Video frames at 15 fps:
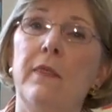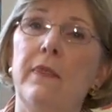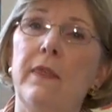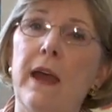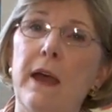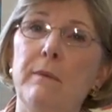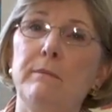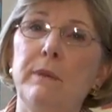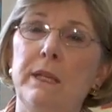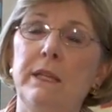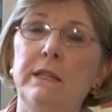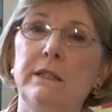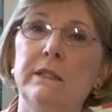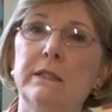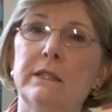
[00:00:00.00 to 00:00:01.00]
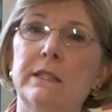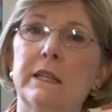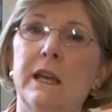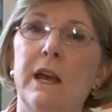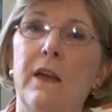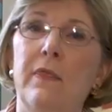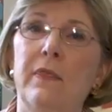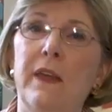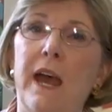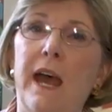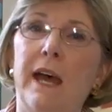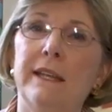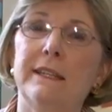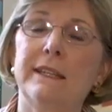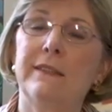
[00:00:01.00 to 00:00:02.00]
That means
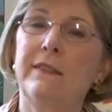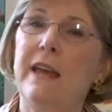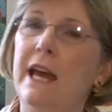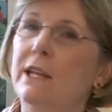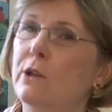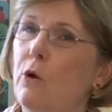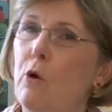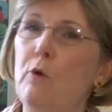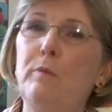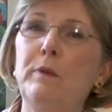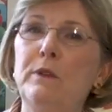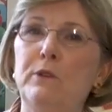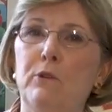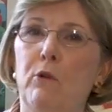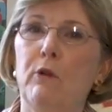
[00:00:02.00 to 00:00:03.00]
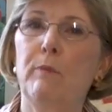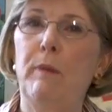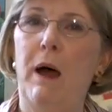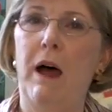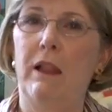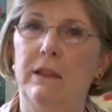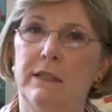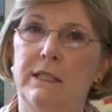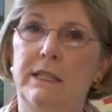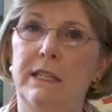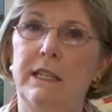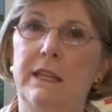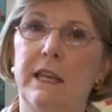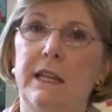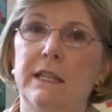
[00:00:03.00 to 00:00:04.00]
that that open door
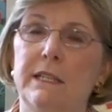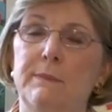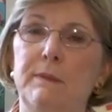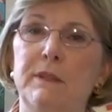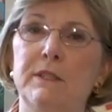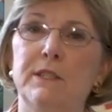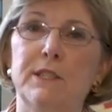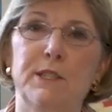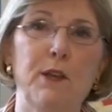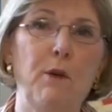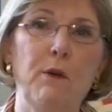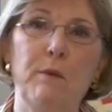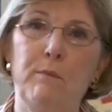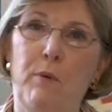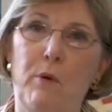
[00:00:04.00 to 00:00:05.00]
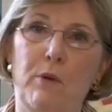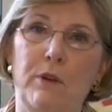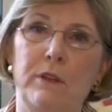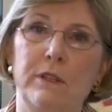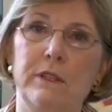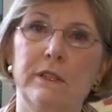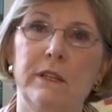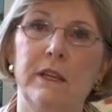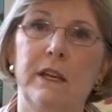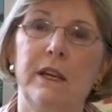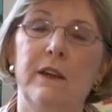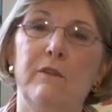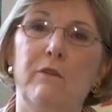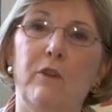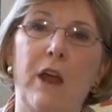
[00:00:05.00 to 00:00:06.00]
policy that has been so important
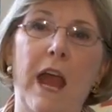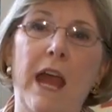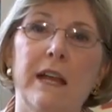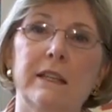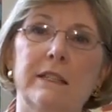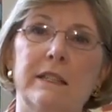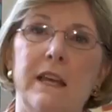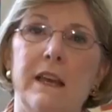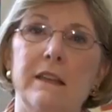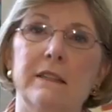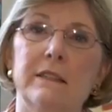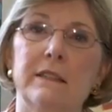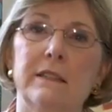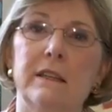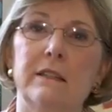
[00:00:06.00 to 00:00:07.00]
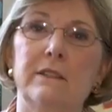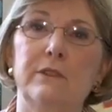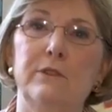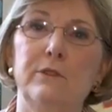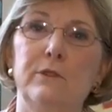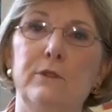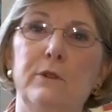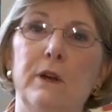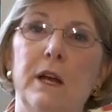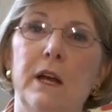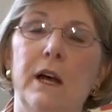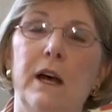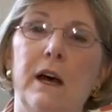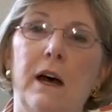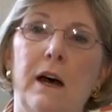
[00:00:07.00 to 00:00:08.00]
for access to
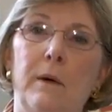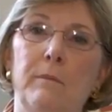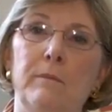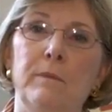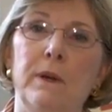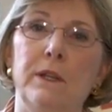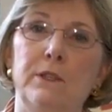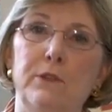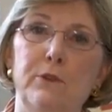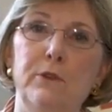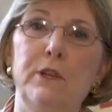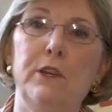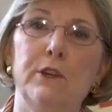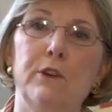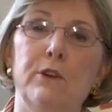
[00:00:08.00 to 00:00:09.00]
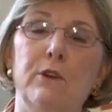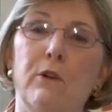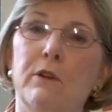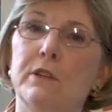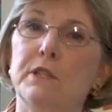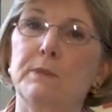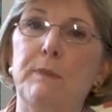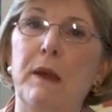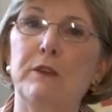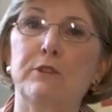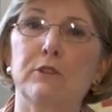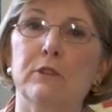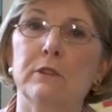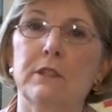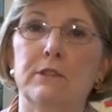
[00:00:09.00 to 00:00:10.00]
um, a two-year or
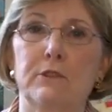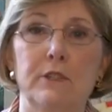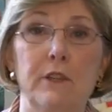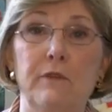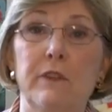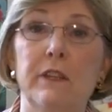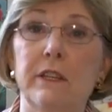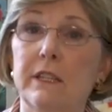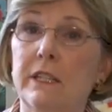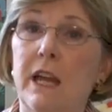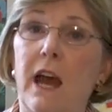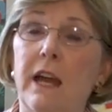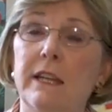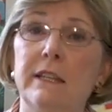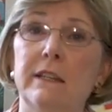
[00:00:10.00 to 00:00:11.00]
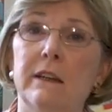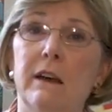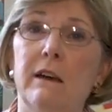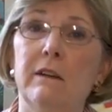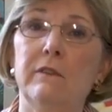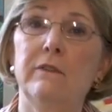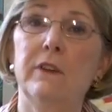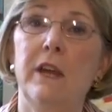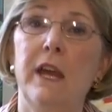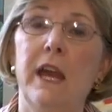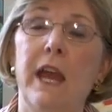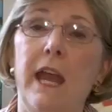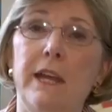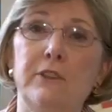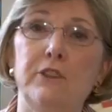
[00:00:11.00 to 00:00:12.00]
special certificate kind of
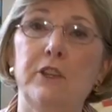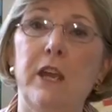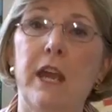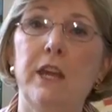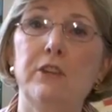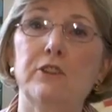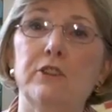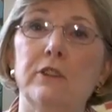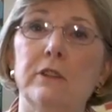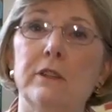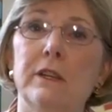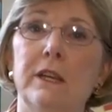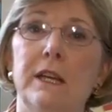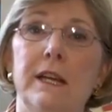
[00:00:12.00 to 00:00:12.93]
education